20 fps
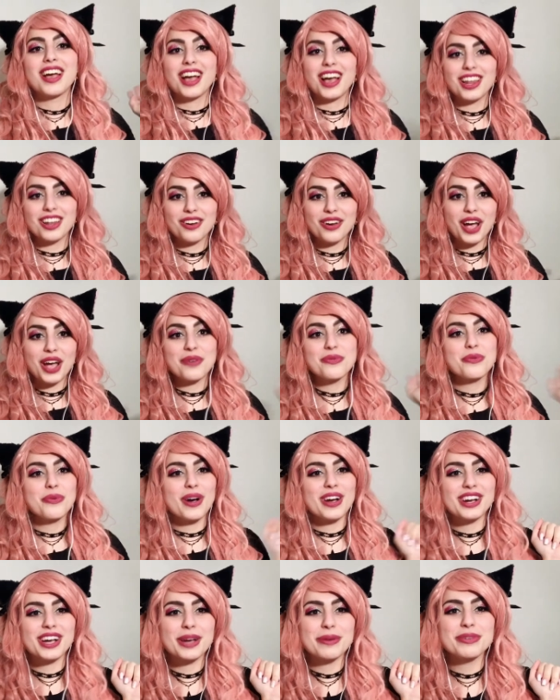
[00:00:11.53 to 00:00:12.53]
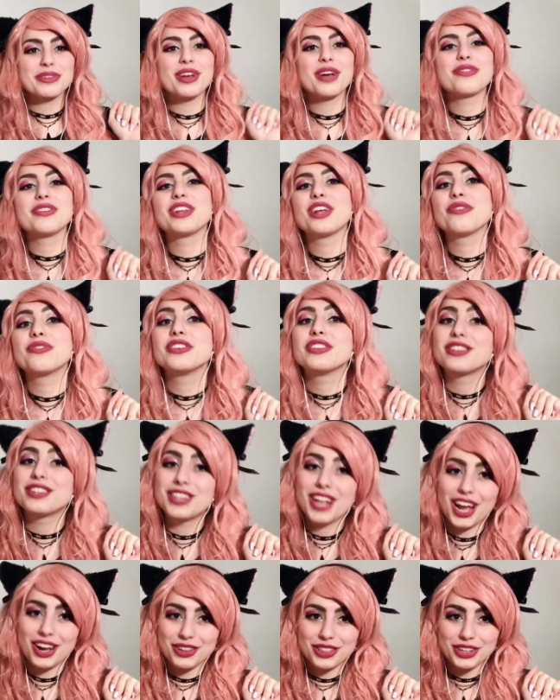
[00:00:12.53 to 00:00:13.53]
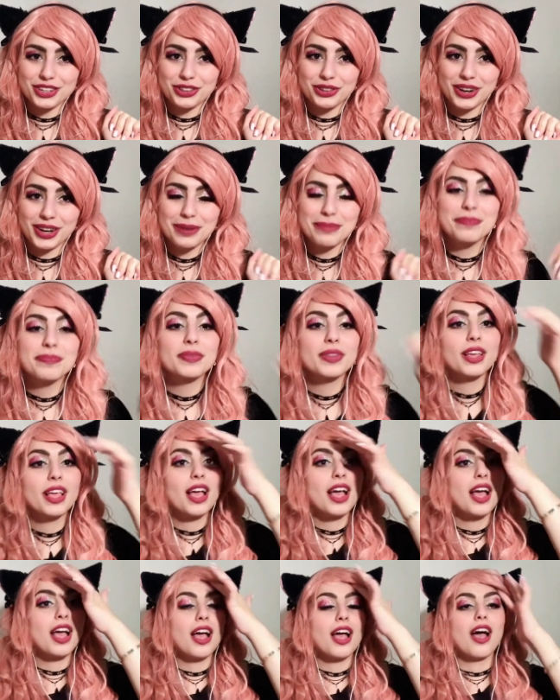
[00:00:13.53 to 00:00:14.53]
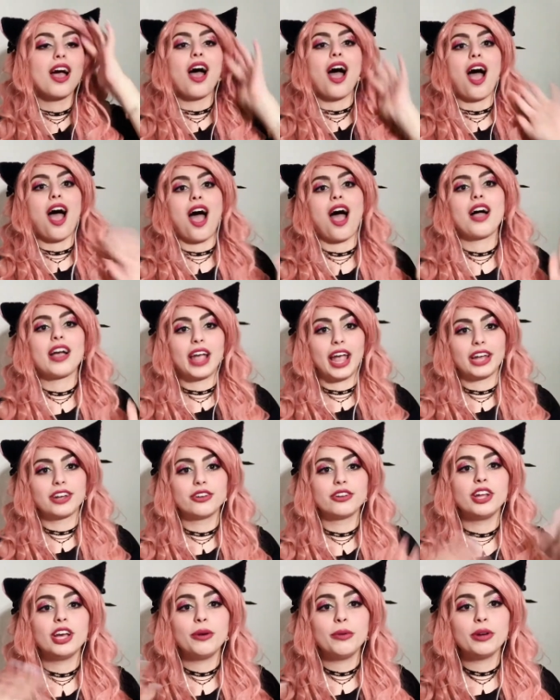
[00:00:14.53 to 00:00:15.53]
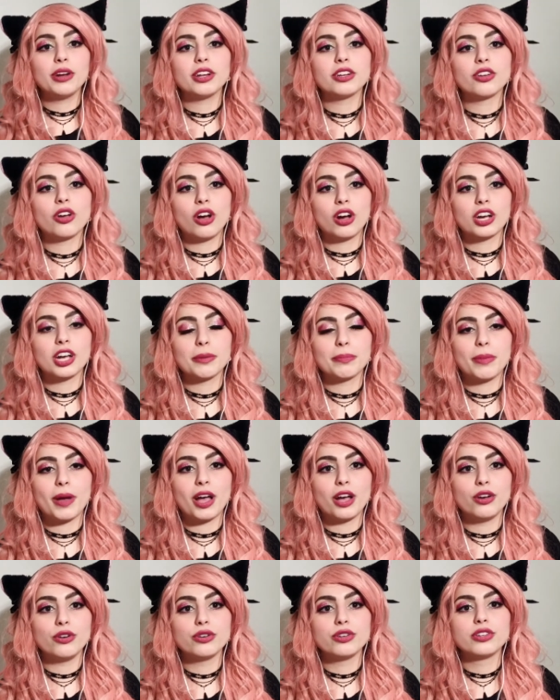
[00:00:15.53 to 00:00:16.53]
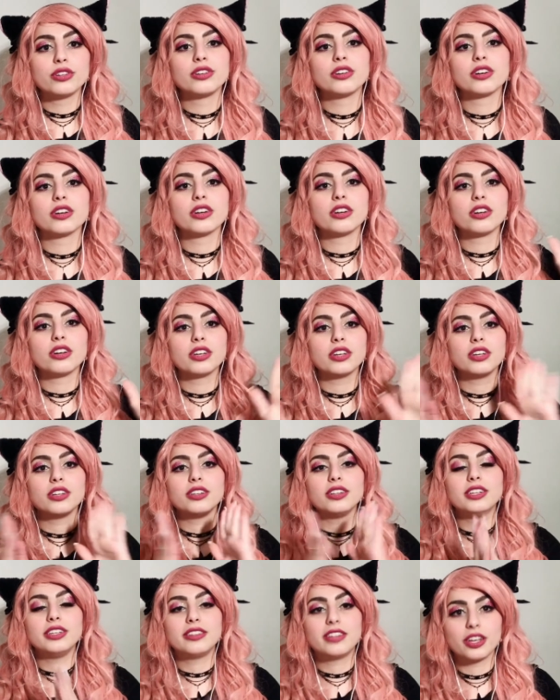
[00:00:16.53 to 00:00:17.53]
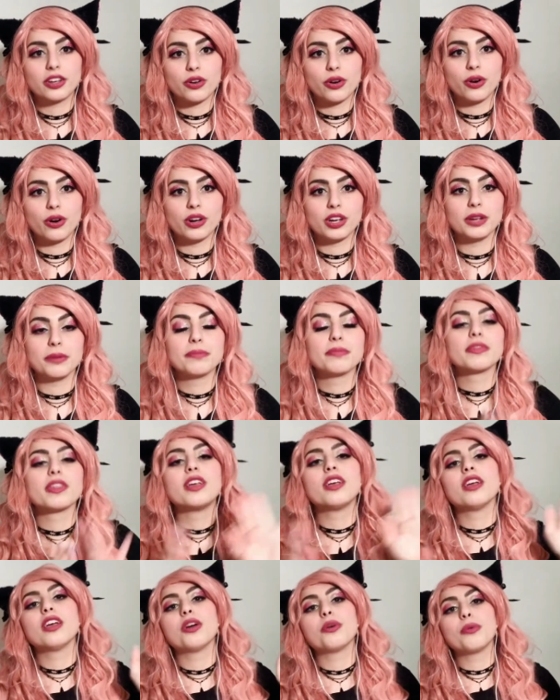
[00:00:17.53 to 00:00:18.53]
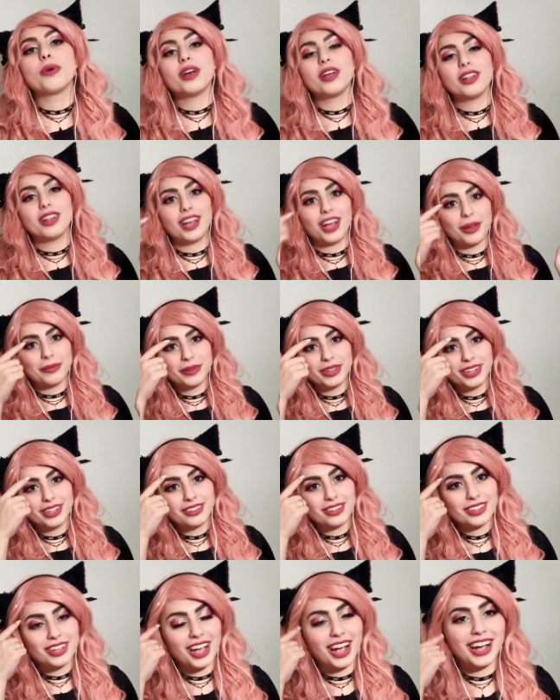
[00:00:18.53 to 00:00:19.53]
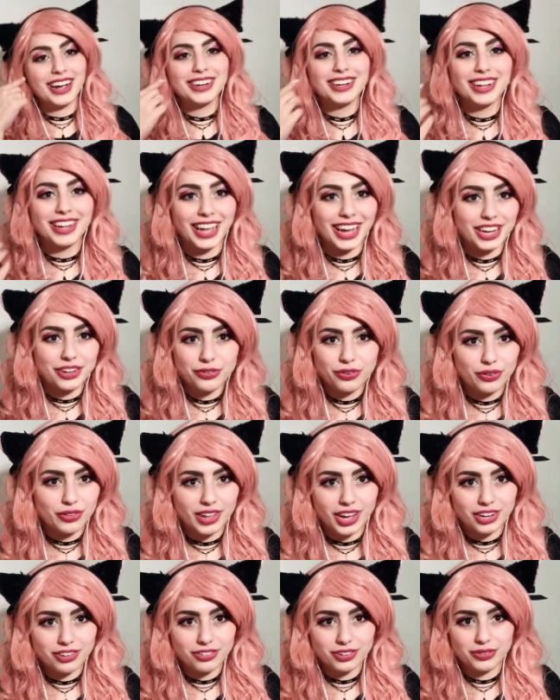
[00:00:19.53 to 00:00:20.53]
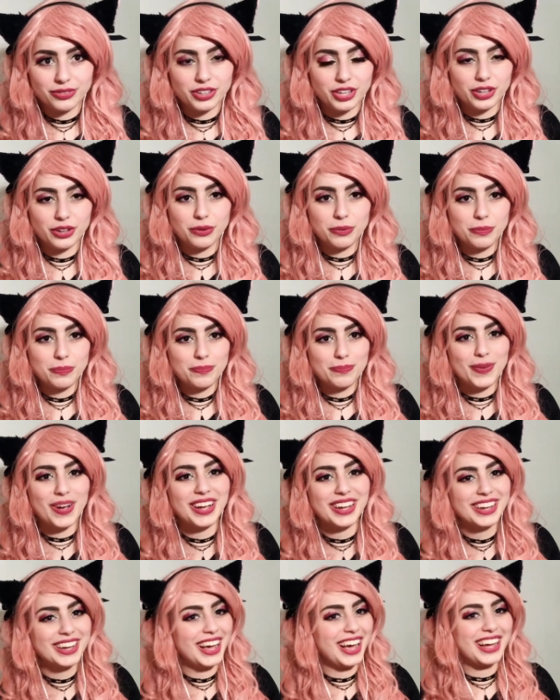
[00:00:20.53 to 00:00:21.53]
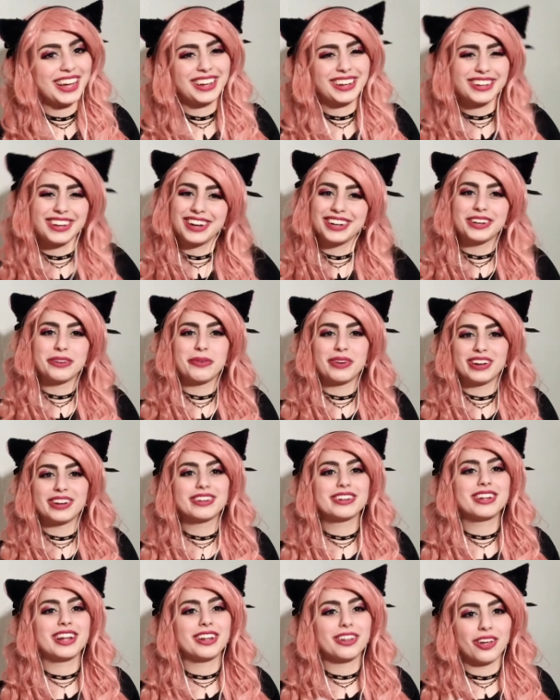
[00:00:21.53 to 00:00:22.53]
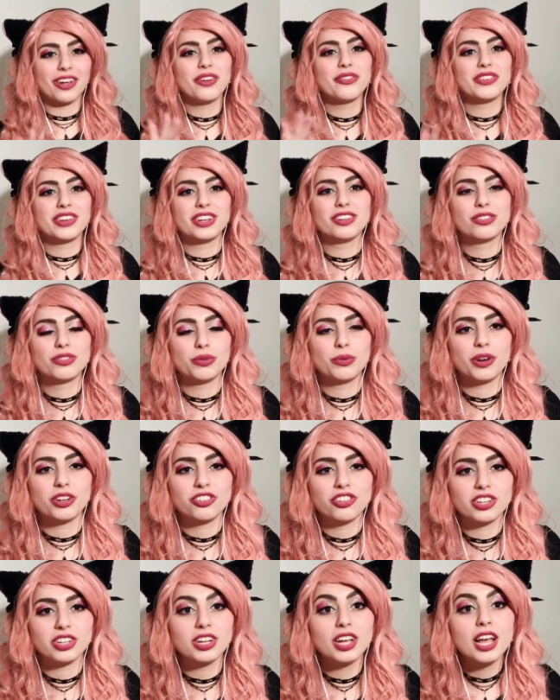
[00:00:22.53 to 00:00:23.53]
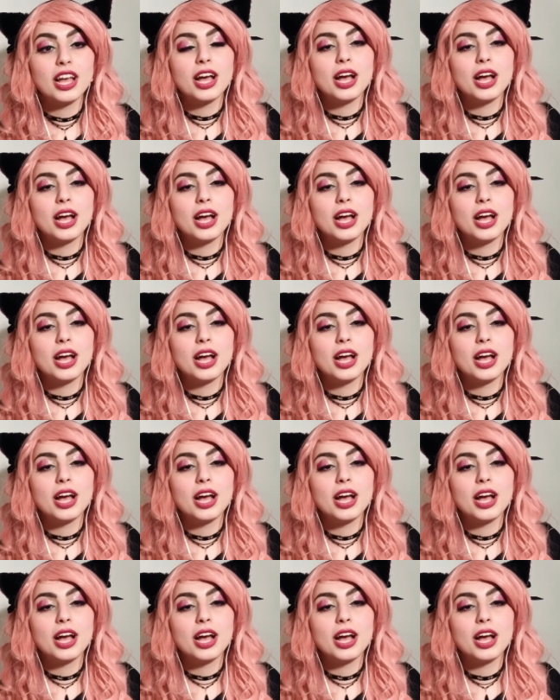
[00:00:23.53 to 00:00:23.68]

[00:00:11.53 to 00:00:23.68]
Hello and welcome to a video of veryyy. Okay, today I want to talk about Nisekoi. Well, I mean, it's kind of late for that review. I kind of waited a lot of years to watch it.